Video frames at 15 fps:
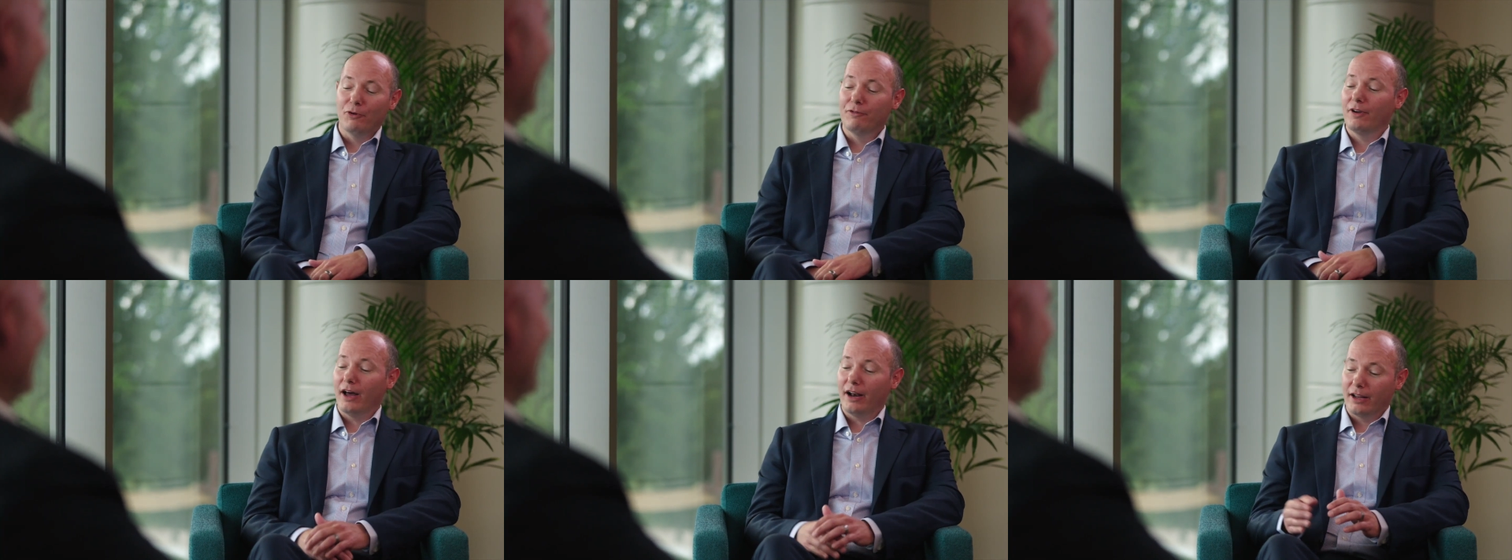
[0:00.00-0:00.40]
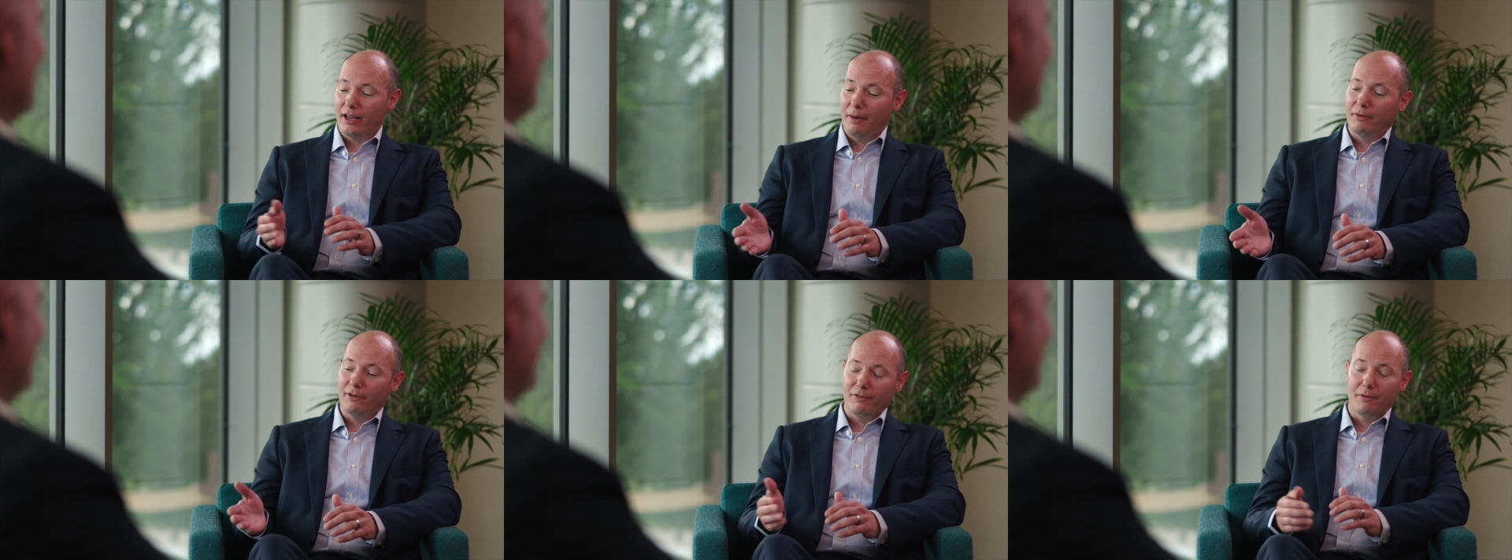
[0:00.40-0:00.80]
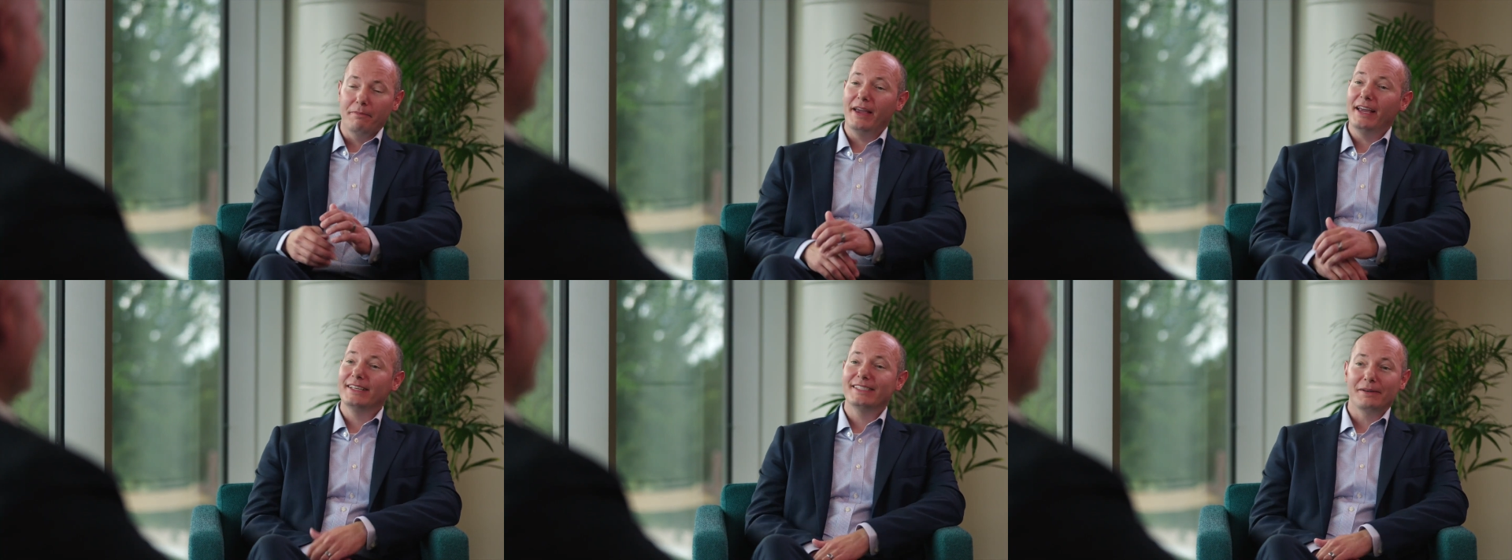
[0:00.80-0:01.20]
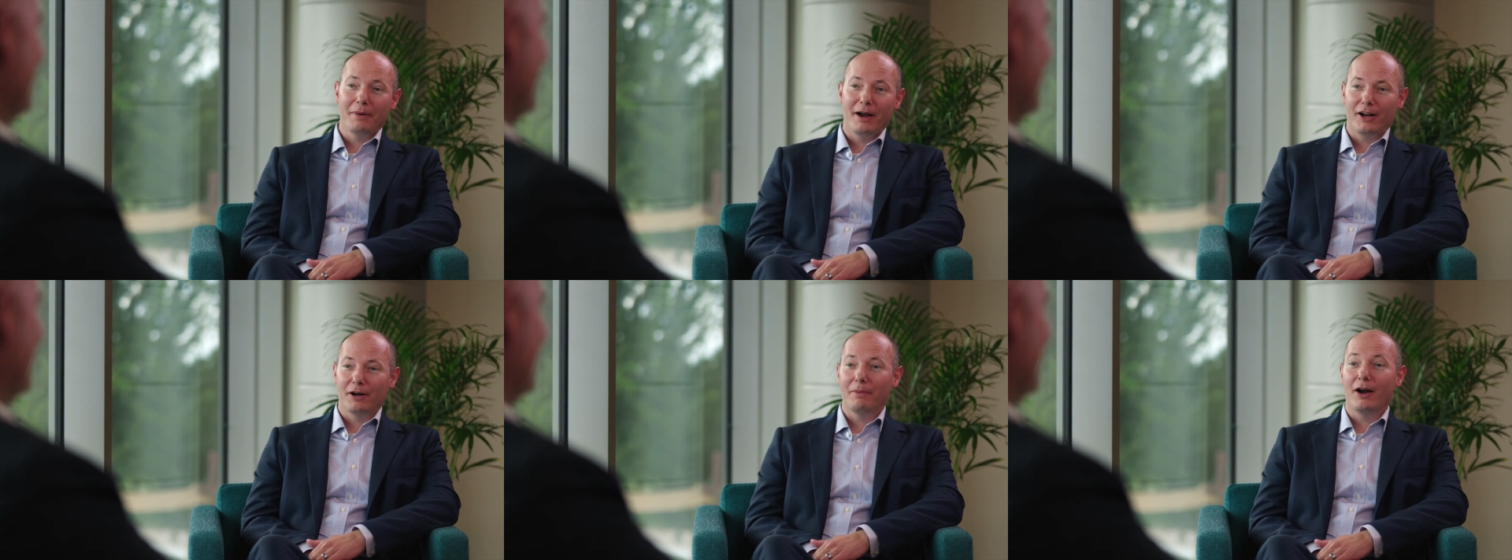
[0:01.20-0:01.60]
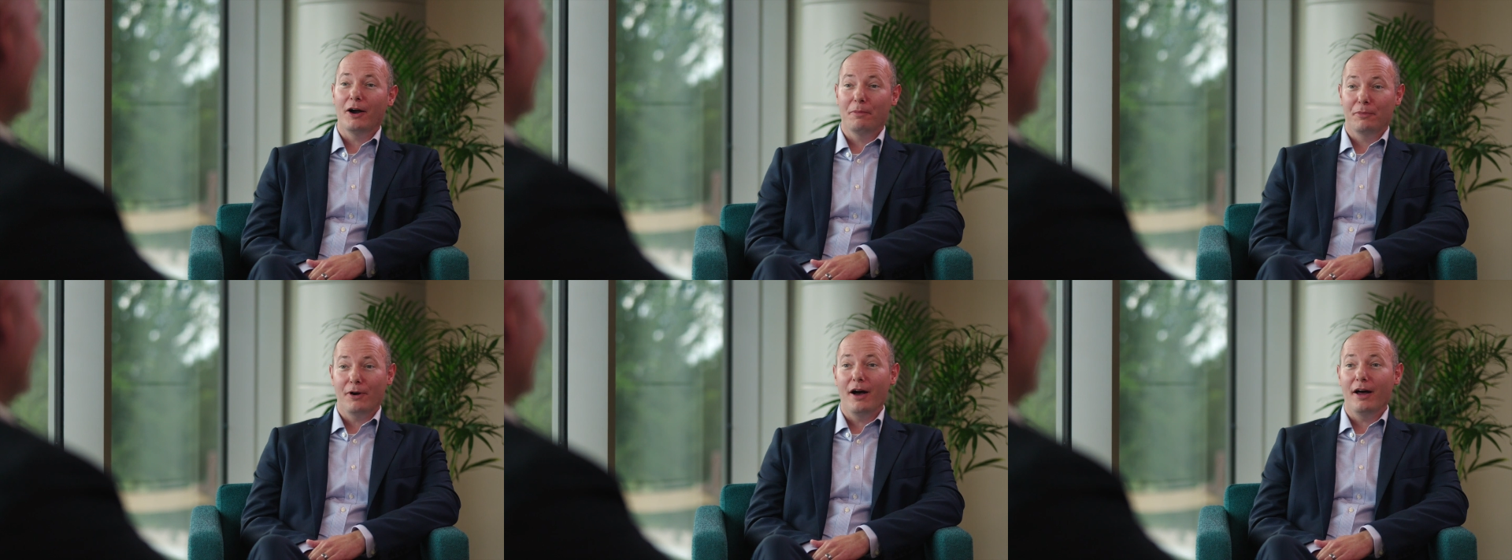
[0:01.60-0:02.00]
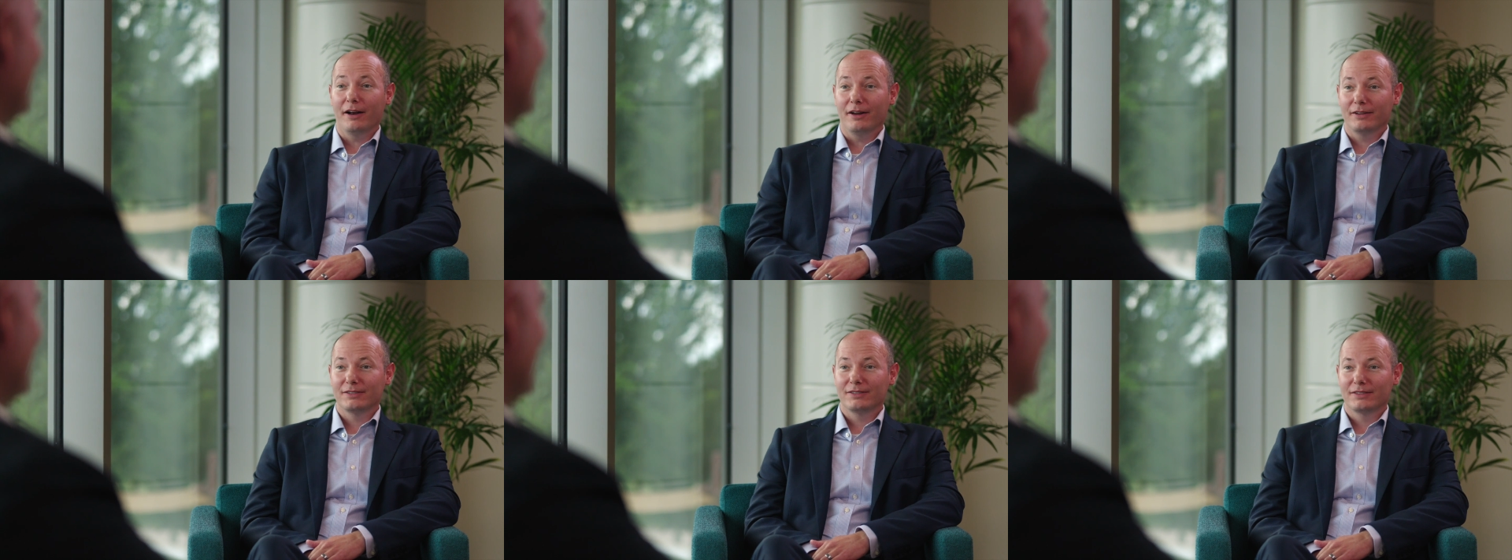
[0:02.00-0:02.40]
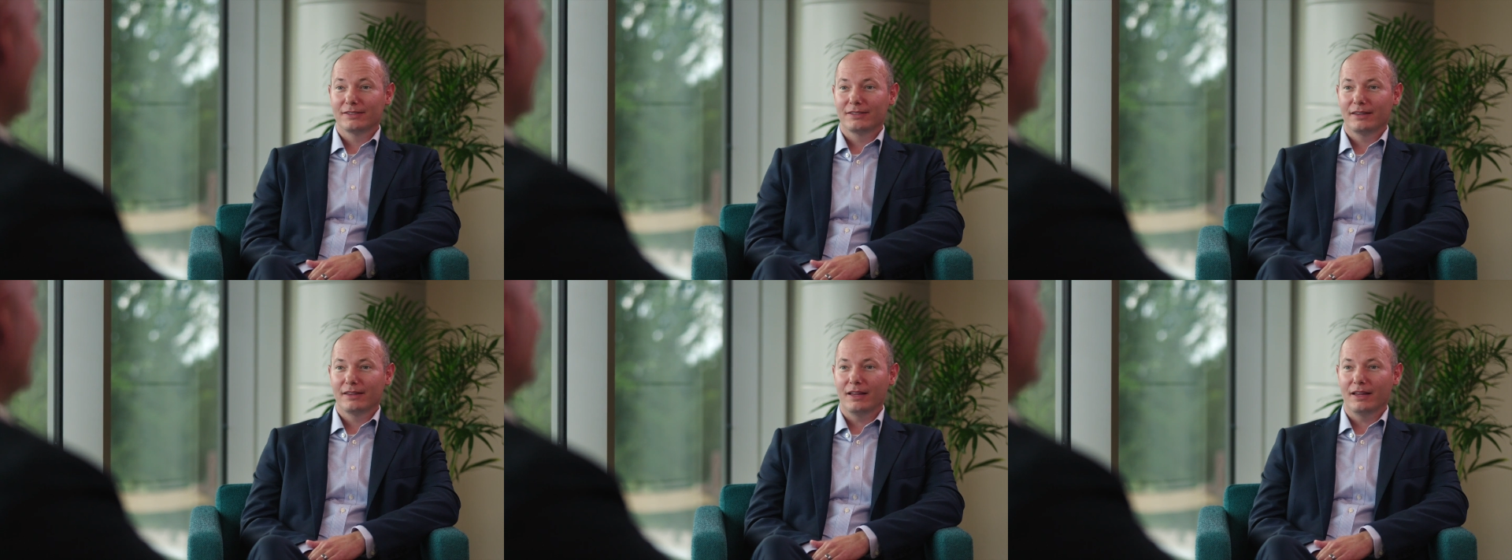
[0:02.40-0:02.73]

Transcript: we've got a couple of amazing microbiome products